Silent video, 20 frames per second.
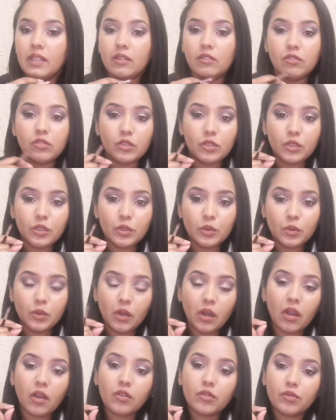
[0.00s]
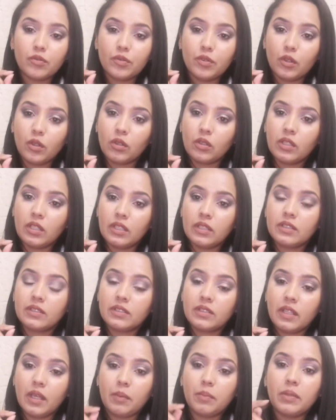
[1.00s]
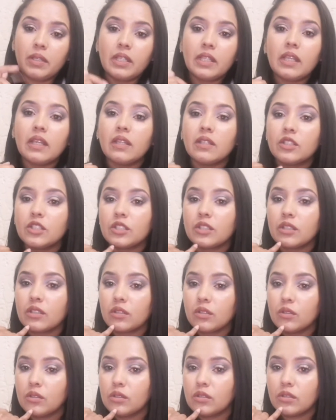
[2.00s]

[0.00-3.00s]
gives you a flawless application.